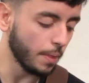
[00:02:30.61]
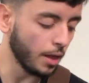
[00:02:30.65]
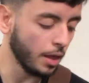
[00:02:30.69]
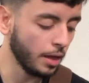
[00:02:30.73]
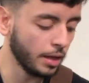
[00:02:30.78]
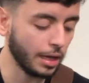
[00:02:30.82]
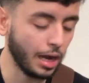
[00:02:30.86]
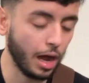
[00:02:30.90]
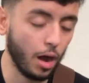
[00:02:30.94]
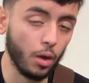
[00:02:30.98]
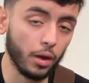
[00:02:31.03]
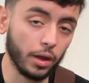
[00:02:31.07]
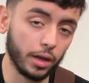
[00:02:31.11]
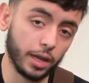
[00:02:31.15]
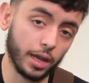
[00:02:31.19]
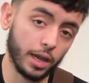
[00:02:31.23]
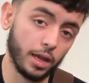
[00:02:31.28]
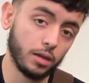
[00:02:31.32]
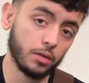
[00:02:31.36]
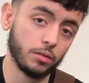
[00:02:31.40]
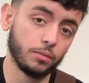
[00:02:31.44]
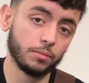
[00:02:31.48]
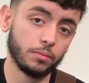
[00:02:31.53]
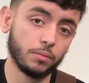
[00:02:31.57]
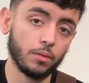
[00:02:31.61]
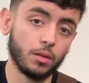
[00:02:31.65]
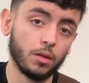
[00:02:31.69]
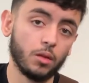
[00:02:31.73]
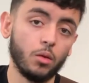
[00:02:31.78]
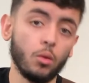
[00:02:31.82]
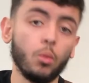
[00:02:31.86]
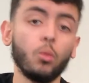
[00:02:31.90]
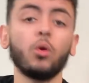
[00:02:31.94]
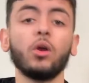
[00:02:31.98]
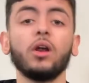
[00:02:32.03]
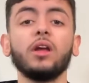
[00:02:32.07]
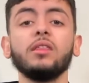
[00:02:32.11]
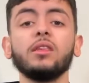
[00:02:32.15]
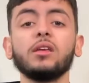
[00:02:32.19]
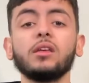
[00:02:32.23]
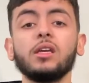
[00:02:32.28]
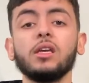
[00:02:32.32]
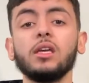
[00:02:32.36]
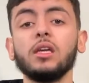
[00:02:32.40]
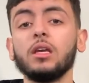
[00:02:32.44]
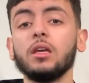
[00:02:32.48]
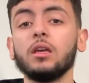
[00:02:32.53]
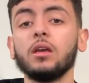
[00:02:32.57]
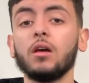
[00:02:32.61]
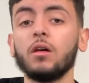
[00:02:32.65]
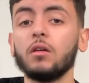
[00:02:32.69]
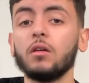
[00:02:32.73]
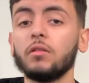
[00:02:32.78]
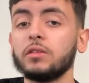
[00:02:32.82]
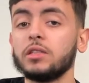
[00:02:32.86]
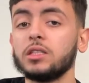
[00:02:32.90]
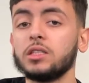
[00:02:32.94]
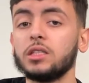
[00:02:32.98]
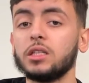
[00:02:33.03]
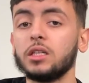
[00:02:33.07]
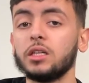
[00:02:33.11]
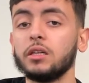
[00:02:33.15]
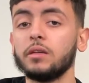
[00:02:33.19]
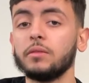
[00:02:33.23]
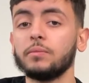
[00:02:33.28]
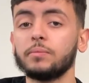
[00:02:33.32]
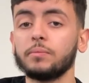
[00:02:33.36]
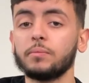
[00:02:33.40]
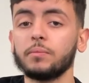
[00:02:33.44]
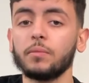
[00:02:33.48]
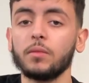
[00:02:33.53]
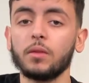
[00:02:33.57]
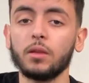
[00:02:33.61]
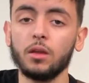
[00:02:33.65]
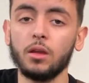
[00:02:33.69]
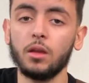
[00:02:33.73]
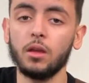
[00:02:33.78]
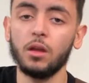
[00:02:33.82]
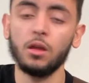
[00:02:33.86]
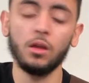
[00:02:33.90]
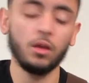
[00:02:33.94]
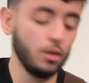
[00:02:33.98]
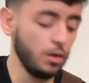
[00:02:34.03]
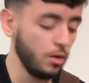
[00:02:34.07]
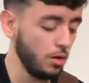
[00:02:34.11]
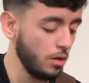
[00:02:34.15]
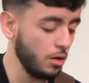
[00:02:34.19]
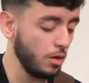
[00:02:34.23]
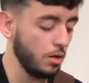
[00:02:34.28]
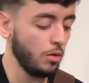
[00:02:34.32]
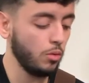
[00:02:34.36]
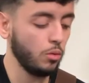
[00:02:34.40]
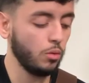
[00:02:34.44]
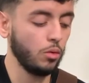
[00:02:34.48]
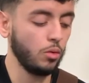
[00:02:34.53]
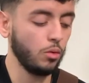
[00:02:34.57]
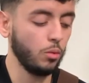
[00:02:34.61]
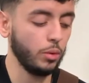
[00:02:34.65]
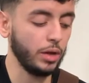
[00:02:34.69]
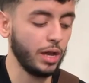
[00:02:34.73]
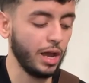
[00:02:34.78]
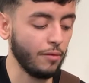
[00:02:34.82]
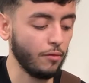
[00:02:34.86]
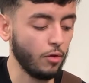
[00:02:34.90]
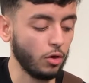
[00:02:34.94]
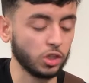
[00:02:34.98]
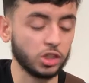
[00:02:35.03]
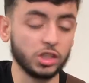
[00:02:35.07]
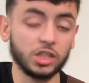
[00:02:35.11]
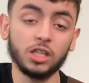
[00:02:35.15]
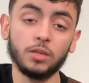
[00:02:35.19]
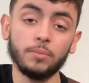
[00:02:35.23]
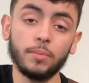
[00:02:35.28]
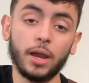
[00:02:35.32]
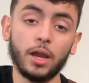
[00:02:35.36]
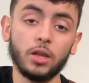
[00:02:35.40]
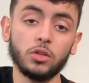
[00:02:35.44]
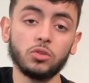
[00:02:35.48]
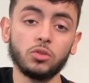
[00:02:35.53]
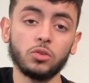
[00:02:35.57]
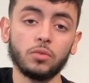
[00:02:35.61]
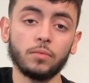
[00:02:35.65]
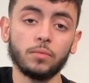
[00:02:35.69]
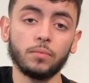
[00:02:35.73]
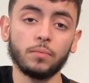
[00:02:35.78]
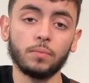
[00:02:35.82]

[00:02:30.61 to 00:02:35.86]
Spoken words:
Now again, we're in the key of C. We have our C major.